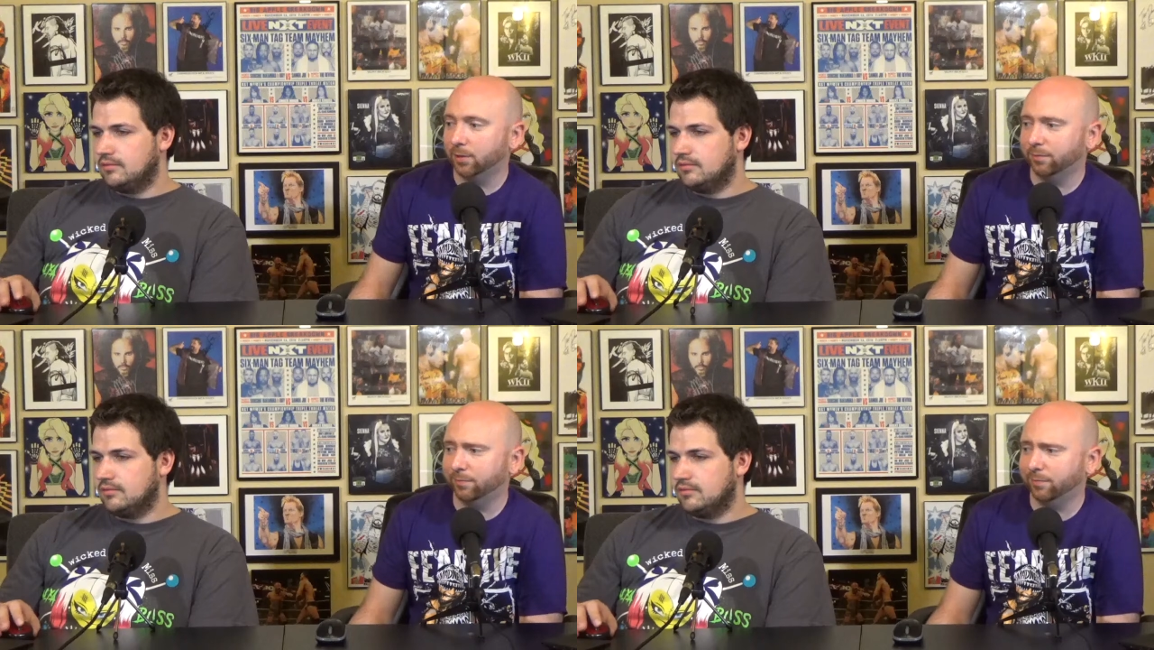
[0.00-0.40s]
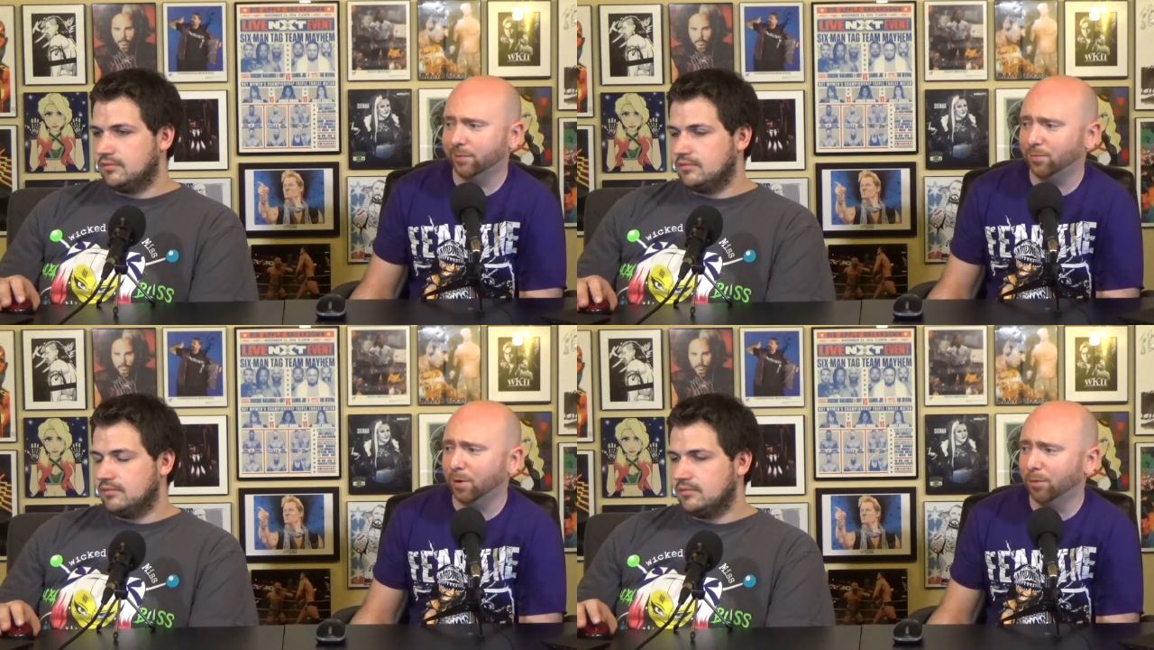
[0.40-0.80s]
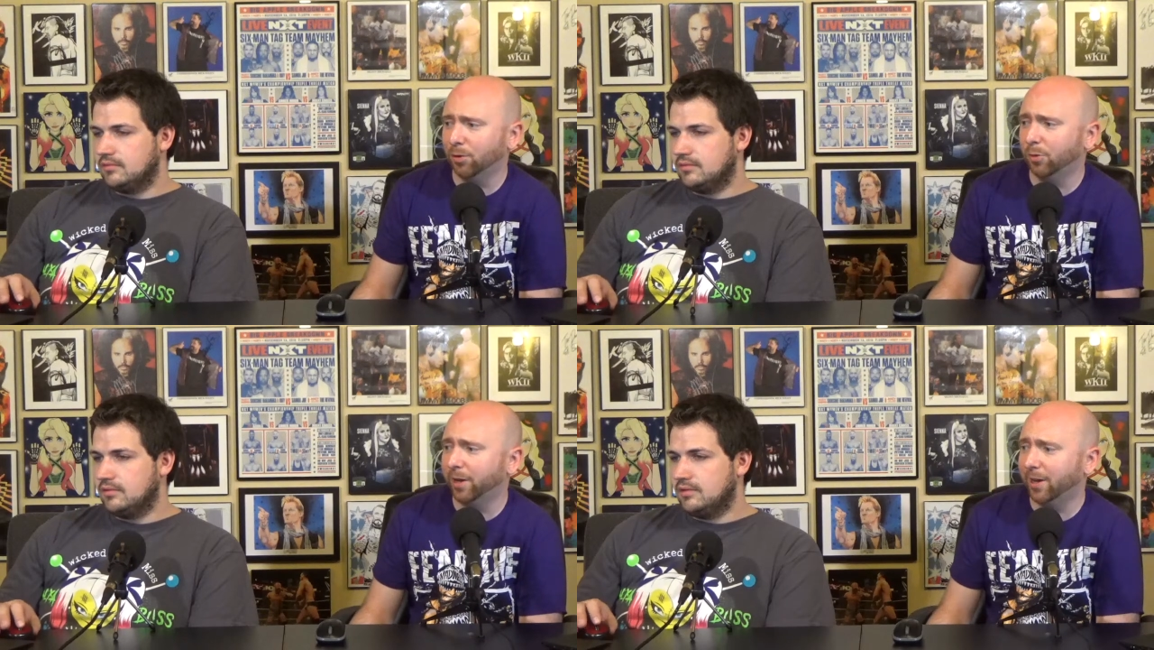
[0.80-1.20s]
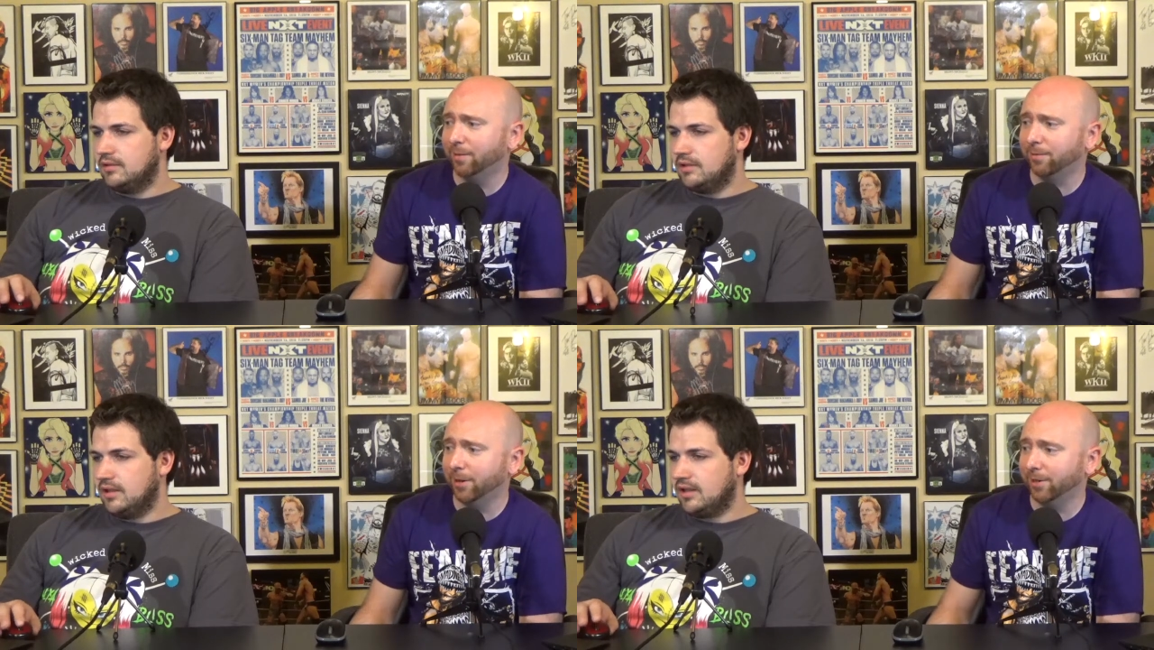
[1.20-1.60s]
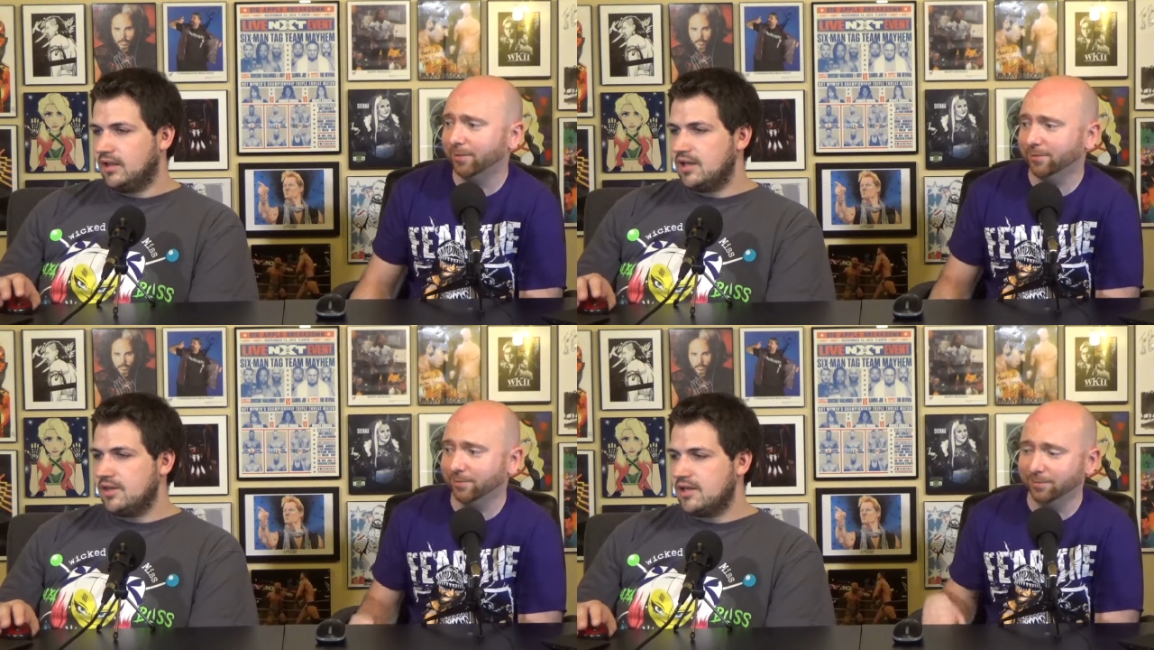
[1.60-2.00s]
Speaker 1: uh, that's probably all we have, right?
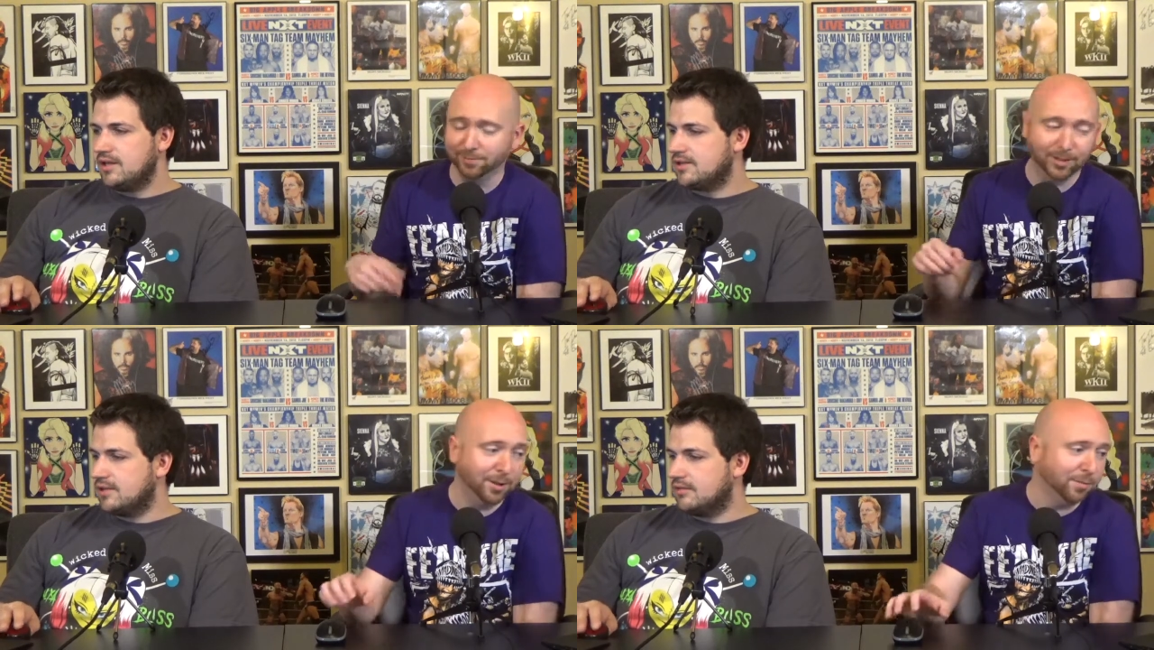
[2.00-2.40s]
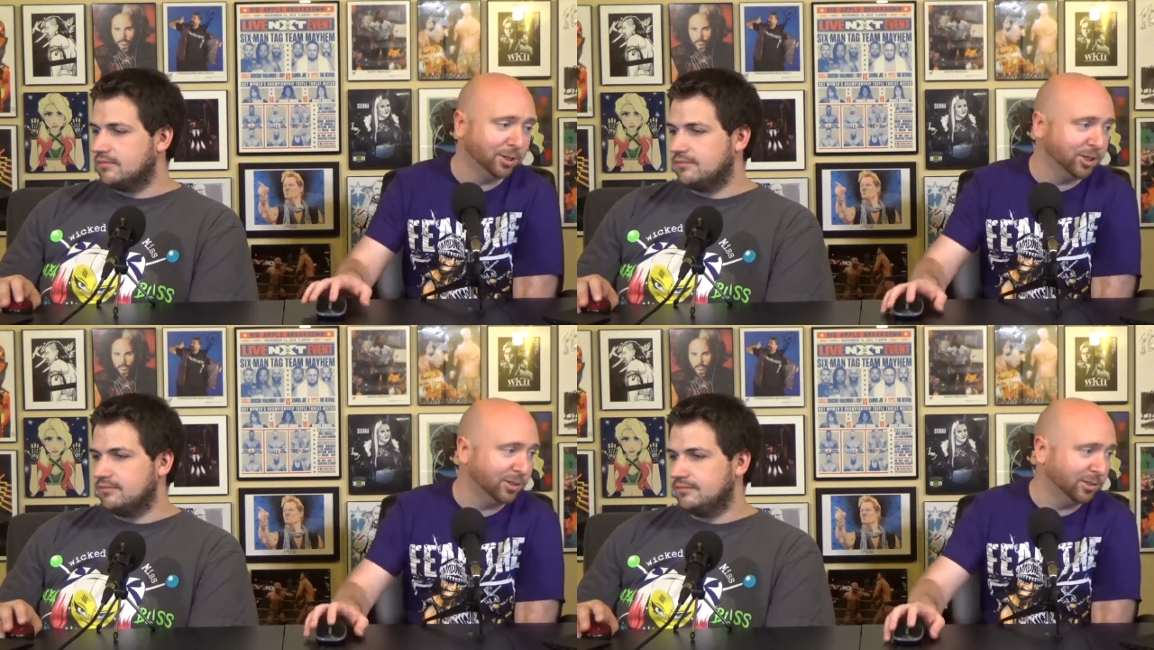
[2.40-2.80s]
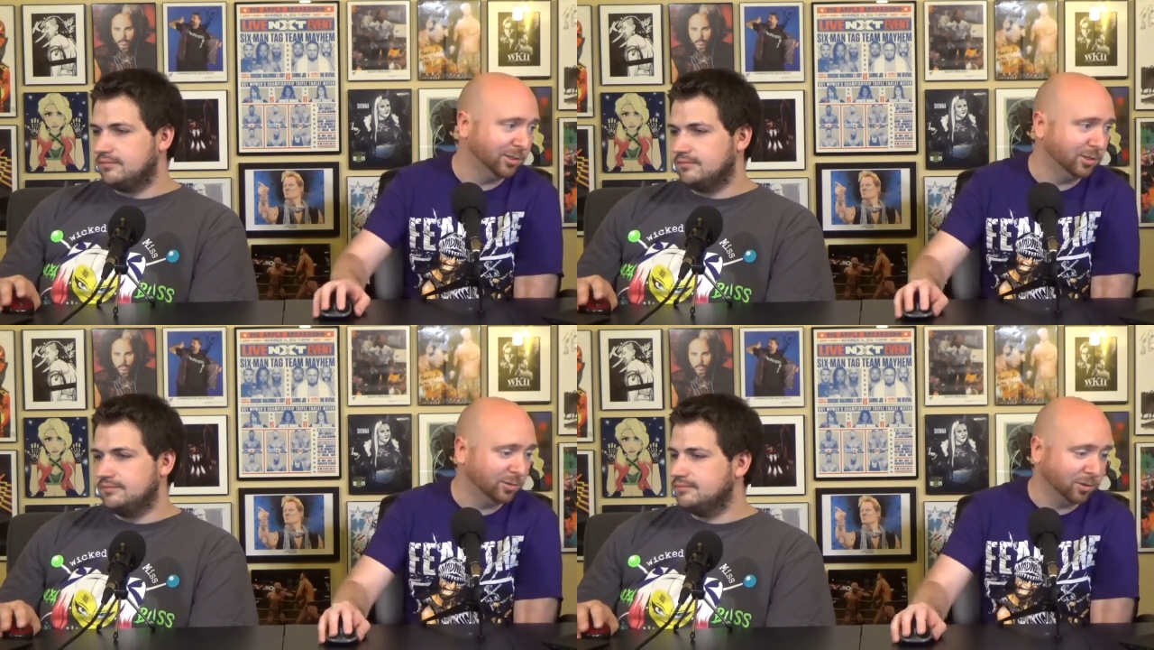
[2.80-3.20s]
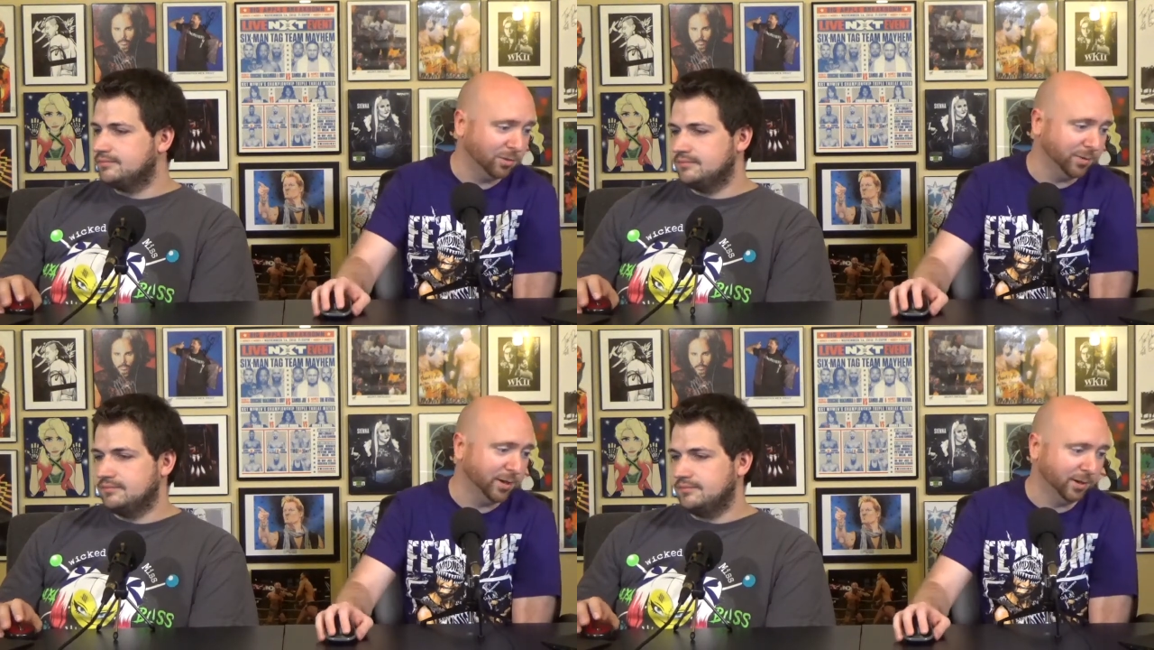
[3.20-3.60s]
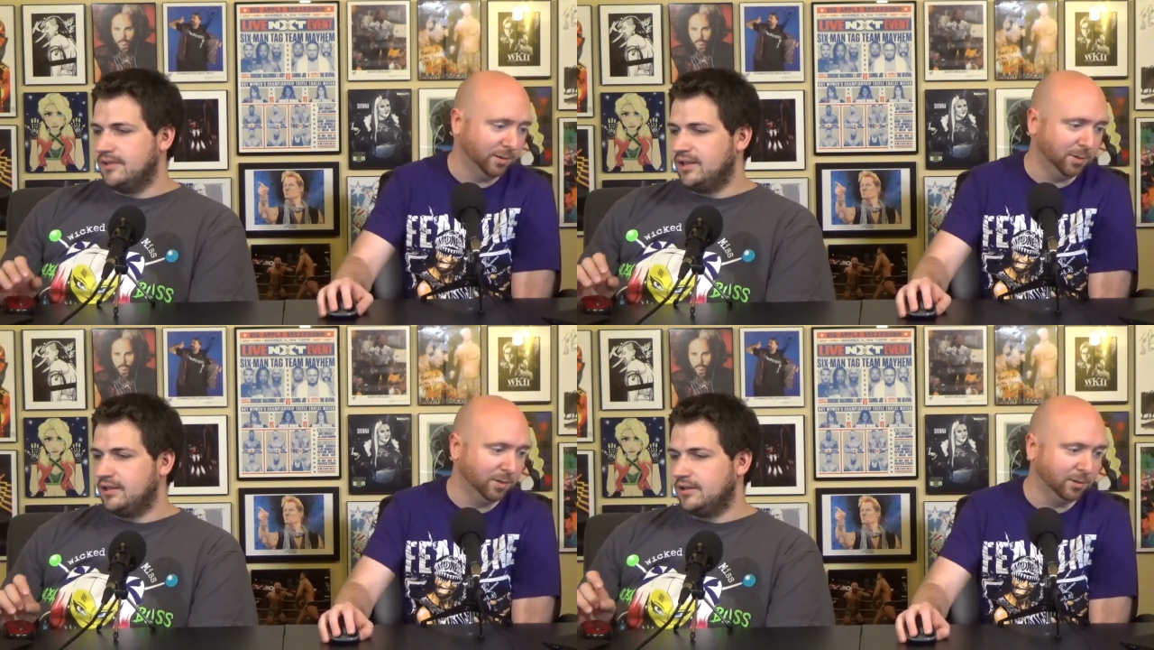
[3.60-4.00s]
I think not so. much else to talk about.
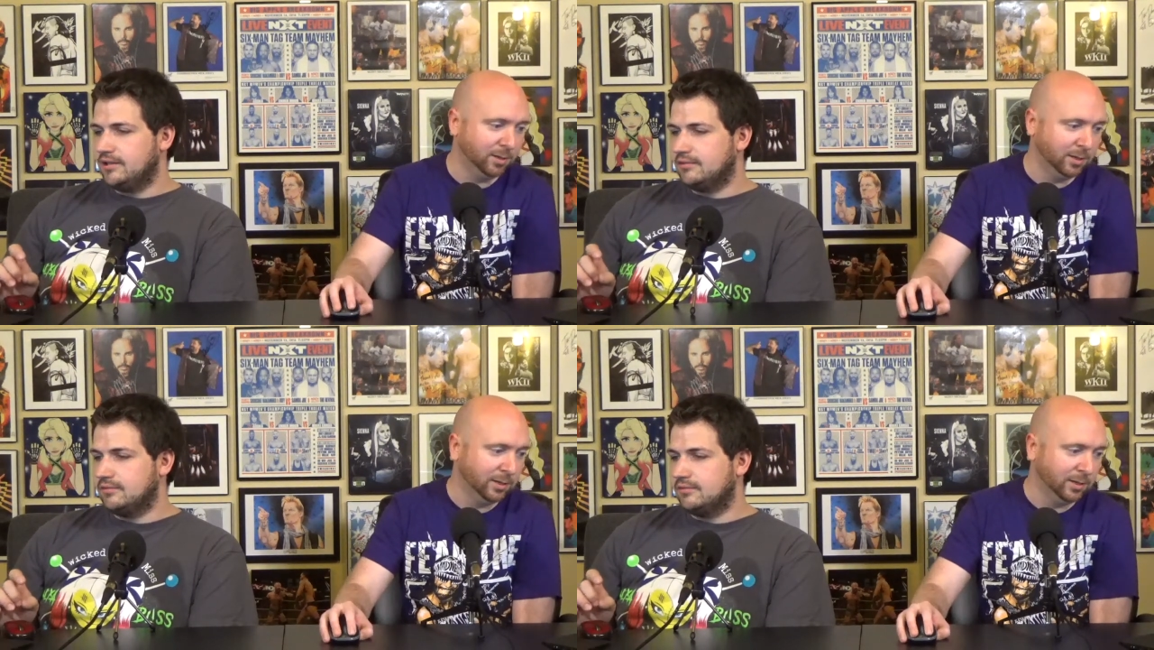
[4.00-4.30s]
I yeah, mean,